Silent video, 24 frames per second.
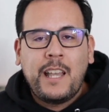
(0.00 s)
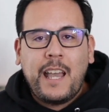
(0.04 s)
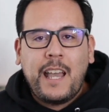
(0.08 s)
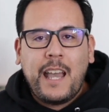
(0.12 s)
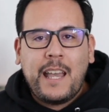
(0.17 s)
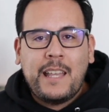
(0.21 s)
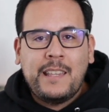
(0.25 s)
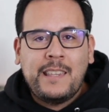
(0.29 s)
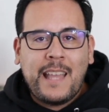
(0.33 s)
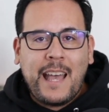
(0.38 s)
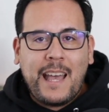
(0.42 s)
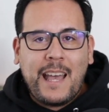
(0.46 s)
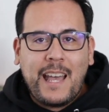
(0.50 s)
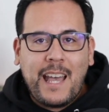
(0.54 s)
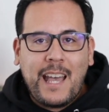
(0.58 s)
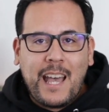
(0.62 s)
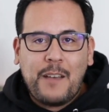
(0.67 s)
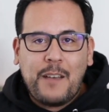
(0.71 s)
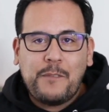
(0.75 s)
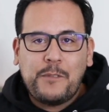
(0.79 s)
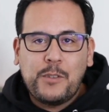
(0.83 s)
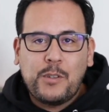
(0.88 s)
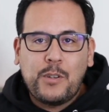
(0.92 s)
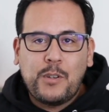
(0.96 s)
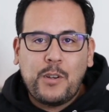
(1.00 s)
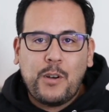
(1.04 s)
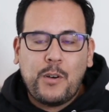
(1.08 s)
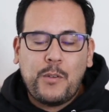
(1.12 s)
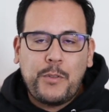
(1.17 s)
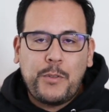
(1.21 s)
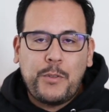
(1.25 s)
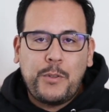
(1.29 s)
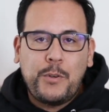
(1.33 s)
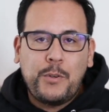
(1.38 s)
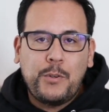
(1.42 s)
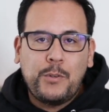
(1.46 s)
and not have to go
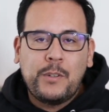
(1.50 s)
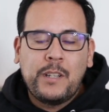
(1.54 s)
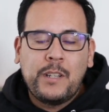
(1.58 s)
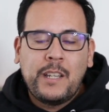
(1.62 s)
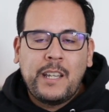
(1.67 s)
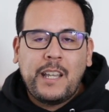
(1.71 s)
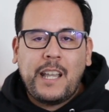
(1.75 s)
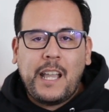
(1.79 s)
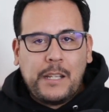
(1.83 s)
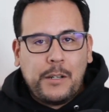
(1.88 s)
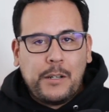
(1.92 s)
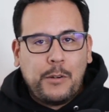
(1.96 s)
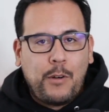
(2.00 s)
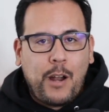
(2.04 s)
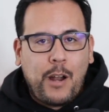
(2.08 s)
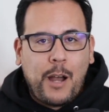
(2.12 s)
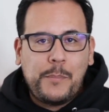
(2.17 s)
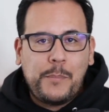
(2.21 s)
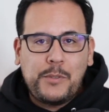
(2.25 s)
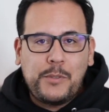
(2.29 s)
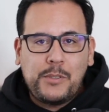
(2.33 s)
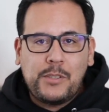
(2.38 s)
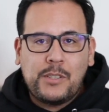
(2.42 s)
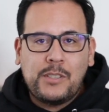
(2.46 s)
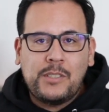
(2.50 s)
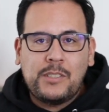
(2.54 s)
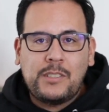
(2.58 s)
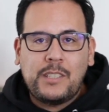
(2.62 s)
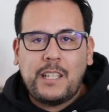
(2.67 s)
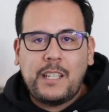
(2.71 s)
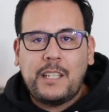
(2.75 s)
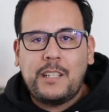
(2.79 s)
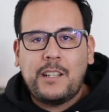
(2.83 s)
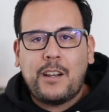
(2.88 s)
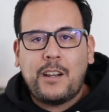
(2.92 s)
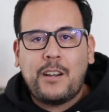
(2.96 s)
through interruptions
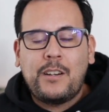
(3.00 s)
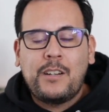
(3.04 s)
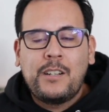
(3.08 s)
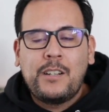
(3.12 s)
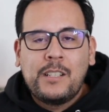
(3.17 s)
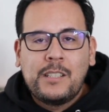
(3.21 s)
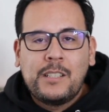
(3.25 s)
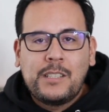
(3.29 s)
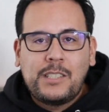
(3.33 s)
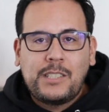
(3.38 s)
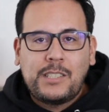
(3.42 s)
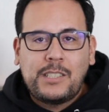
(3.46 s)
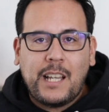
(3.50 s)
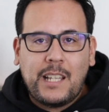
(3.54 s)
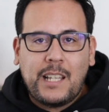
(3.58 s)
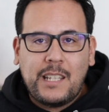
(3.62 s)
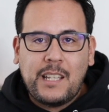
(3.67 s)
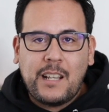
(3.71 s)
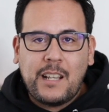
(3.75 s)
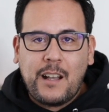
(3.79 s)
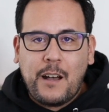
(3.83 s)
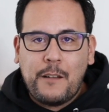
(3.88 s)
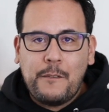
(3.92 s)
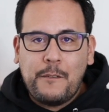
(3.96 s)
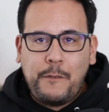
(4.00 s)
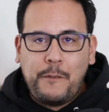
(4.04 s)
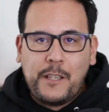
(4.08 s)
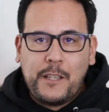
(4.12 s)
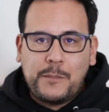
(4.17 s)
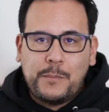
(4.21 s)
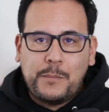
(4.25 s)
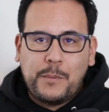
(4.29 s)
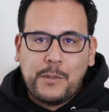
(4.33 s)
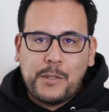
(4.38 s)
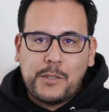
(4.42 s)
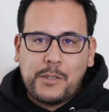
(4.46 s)
in our selling on
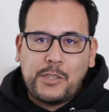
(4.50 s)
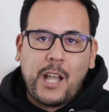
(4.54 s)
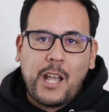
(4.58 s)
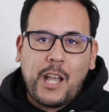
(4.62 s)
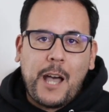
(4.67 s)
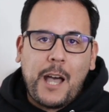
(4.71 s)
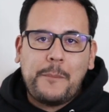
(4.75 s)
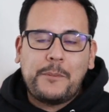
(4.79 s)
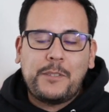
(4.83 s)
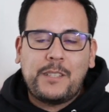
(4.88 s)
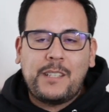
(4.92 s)
Facebook Shops?